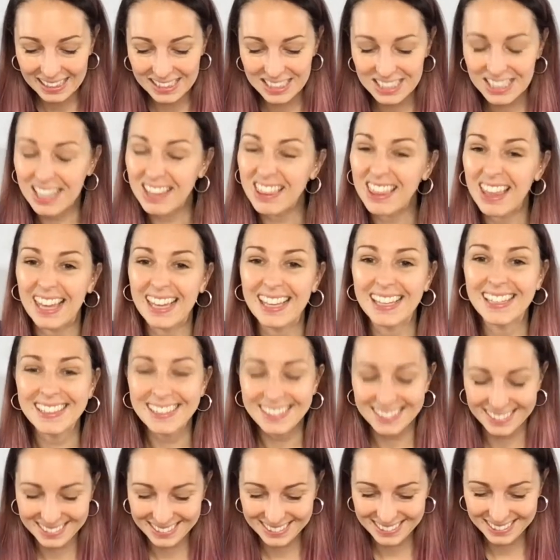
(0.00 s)
Do you think?
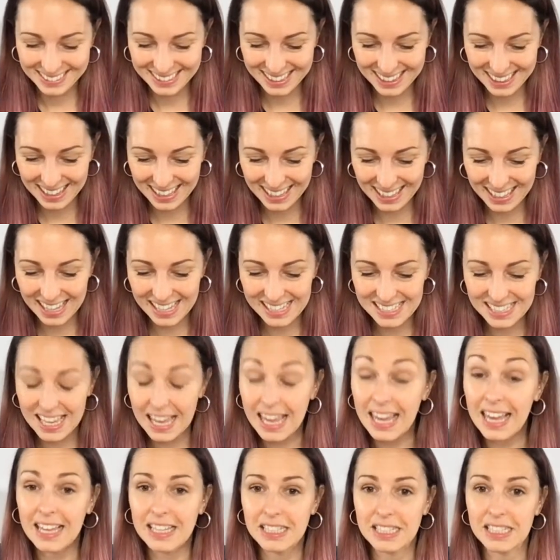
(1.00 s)
Do you think he's
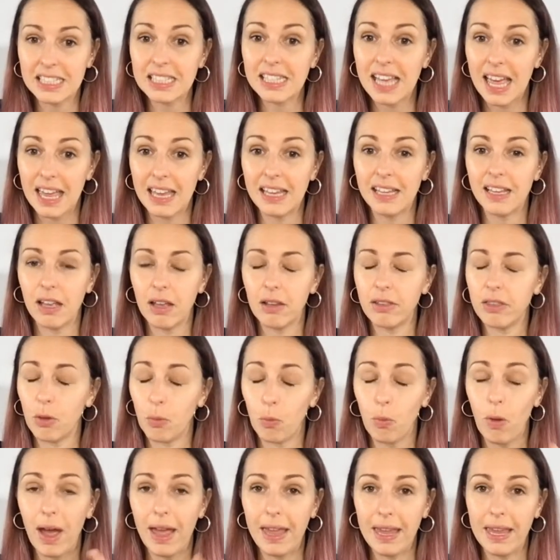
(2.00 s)
he can say the
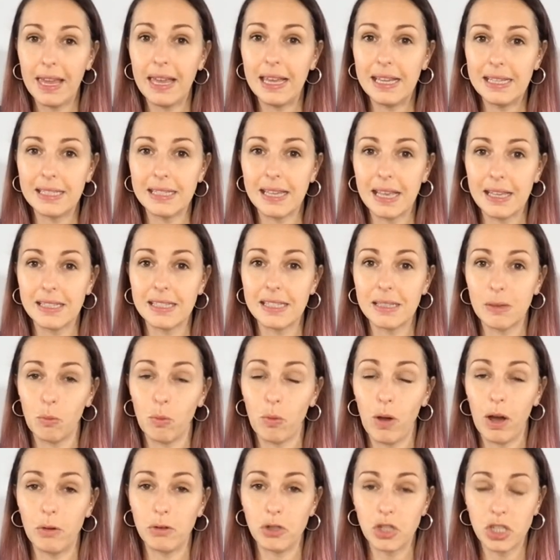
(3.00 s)
way he says some
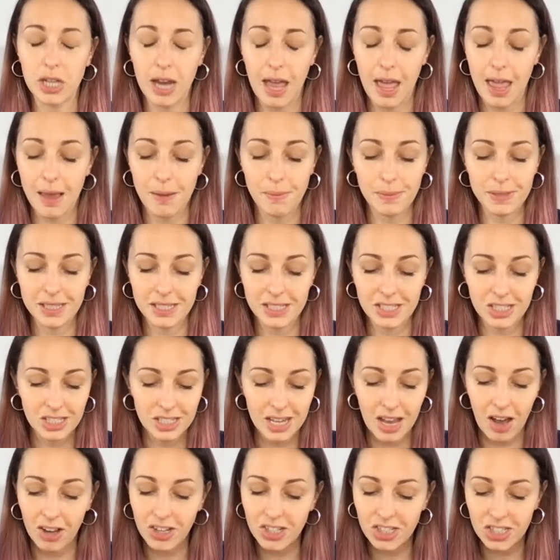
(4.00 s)
Welsh names? It,
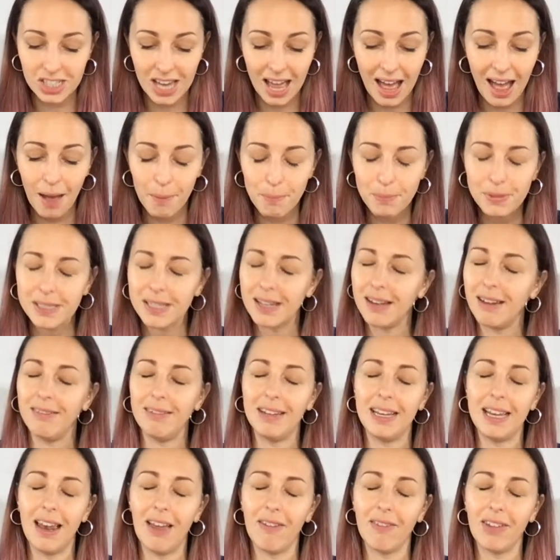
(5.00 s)
I
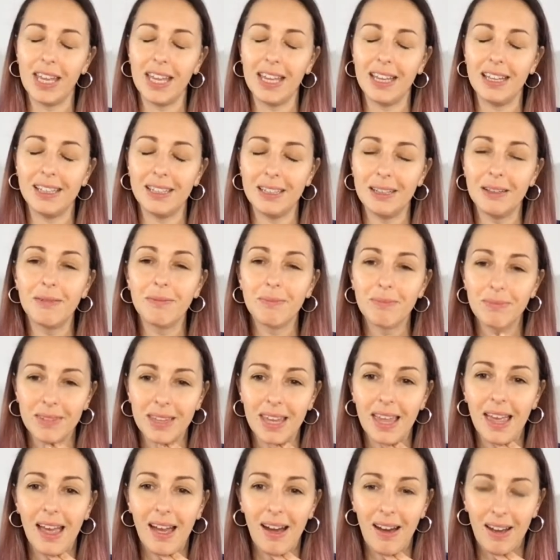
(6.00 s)
absolutely love it.
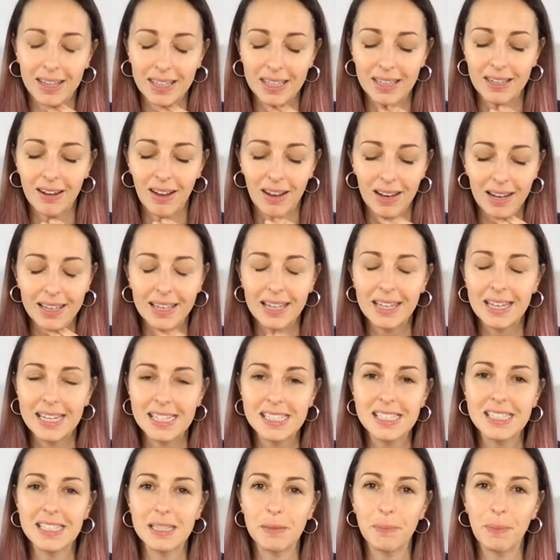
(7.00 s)
Yeah, I can I can
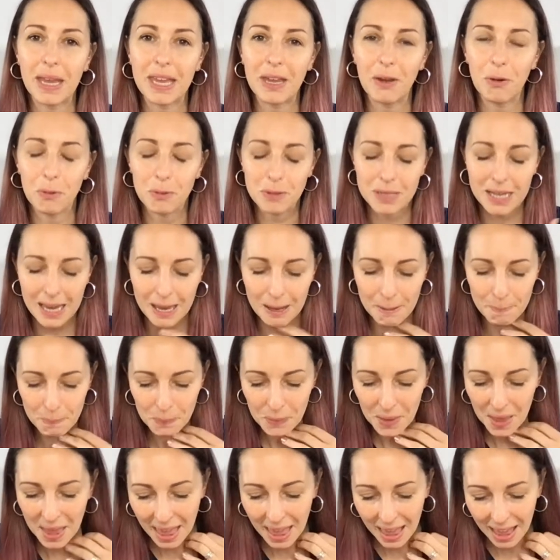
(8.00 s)
listen to Pete all day.
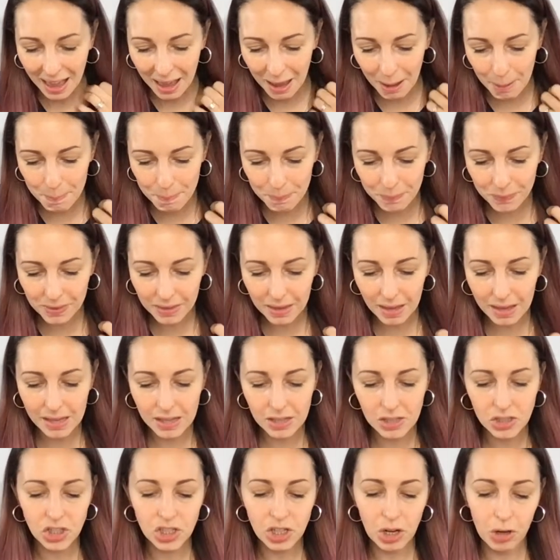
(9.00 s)
Um,
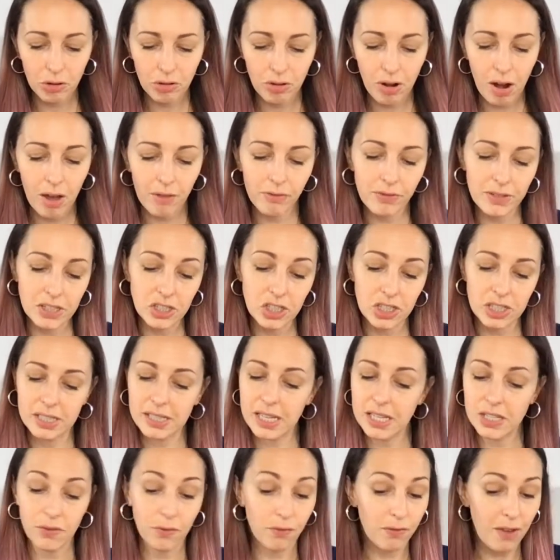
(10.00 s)
Joe Crafty just
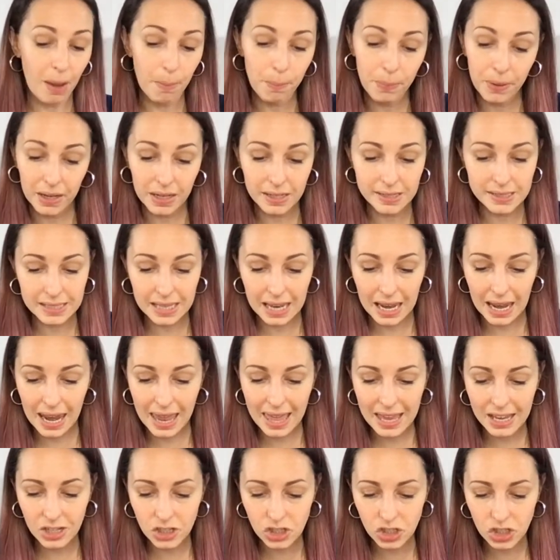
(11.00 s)
says fabulous
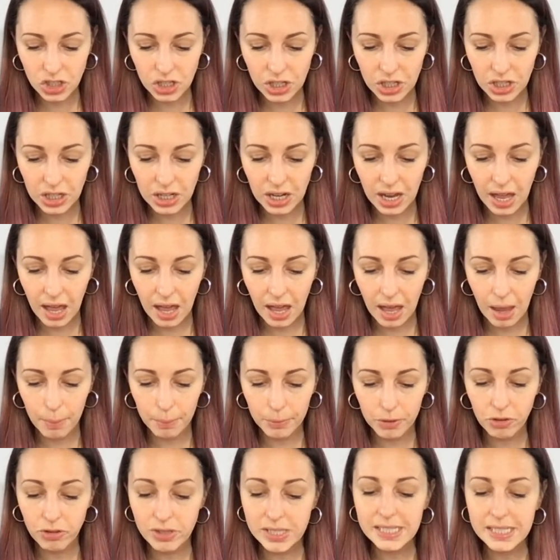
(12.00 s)
collection.
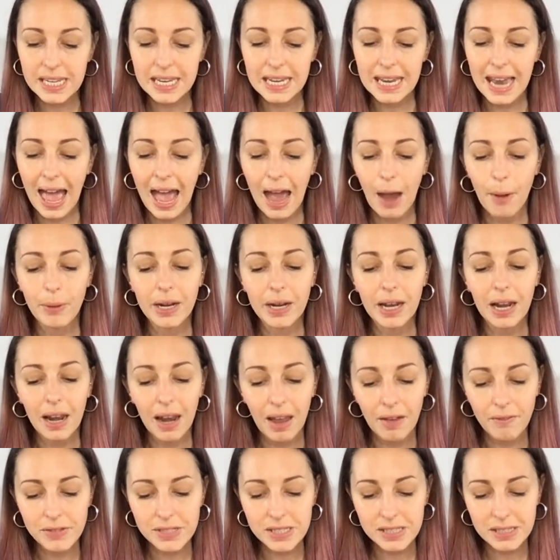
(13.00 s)
Um, Christine Howard
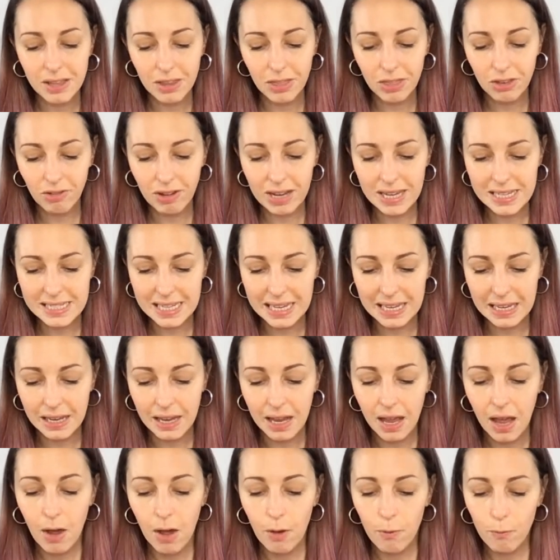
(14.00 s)
loves the three D
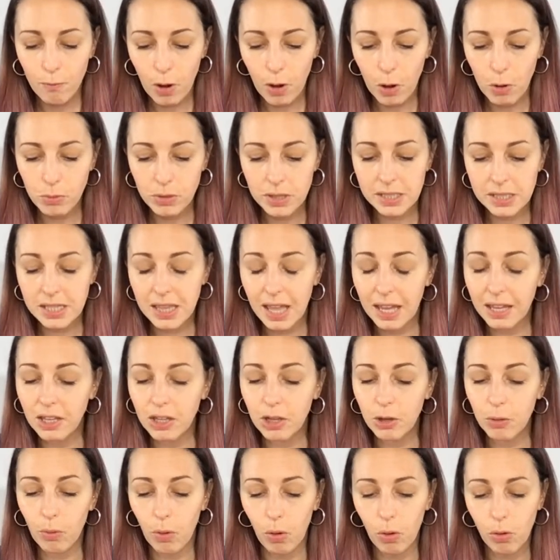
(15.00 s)
folders.
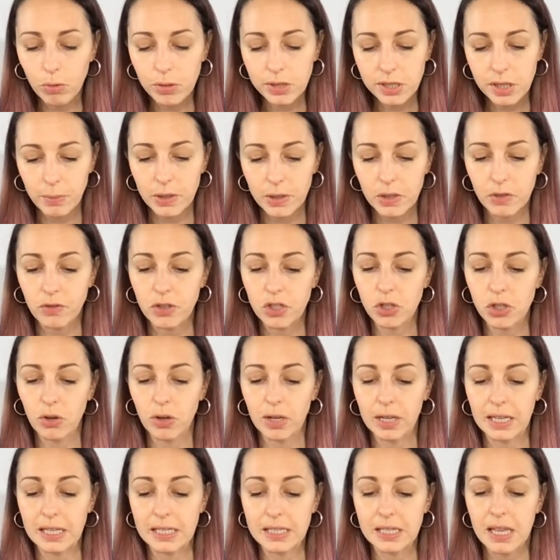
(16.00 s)
Thank you all so much for
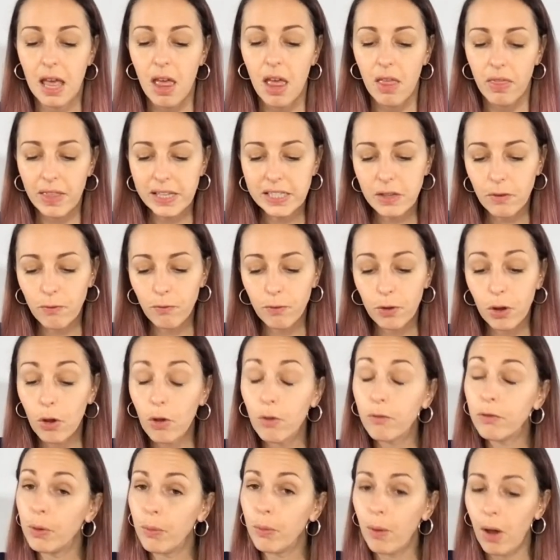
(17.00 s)
joining us. That's a few
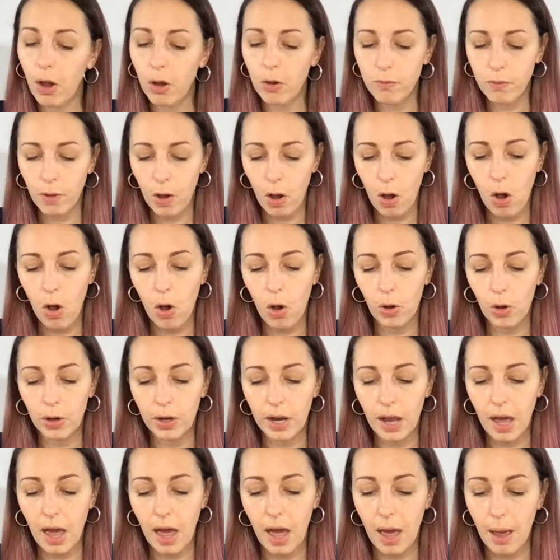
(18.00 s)
of you over
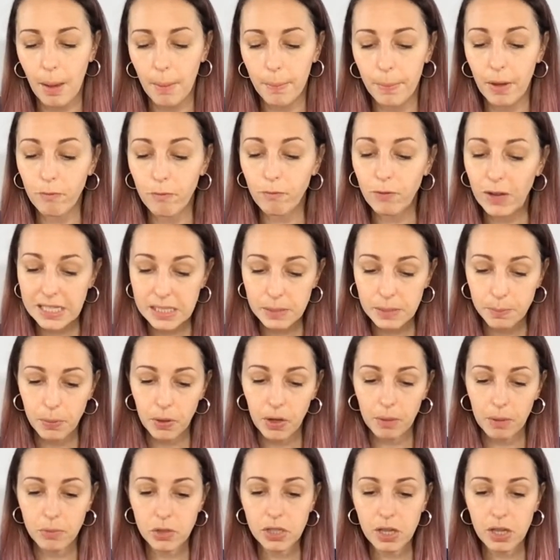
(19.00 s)
on um,
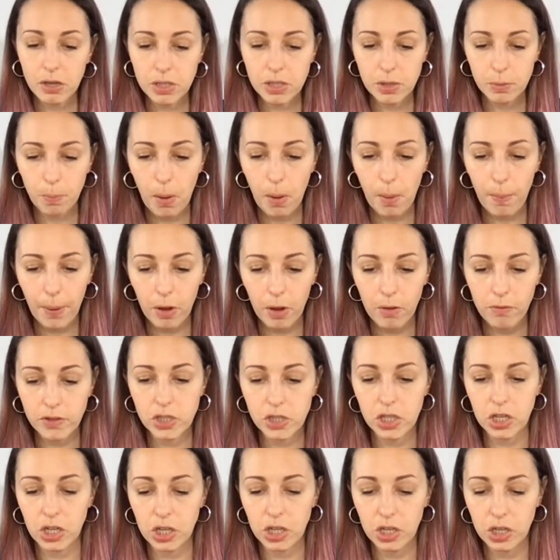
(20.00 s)
Facebook. I'm just going to pop over
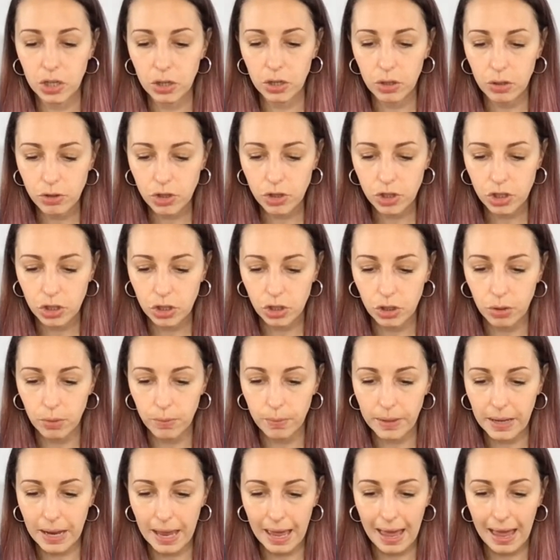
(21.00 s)
to
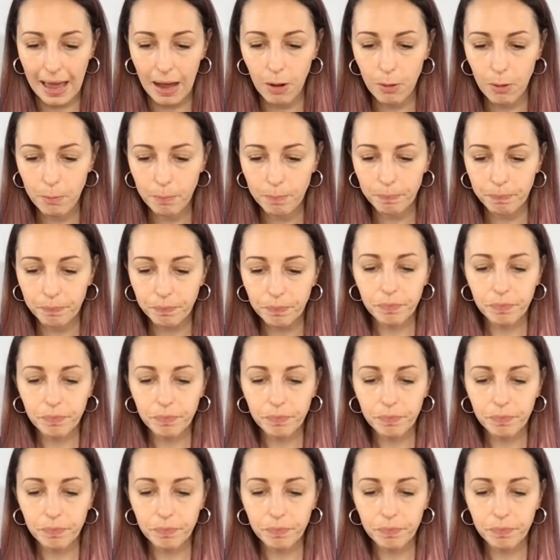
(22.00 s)
YouTube now.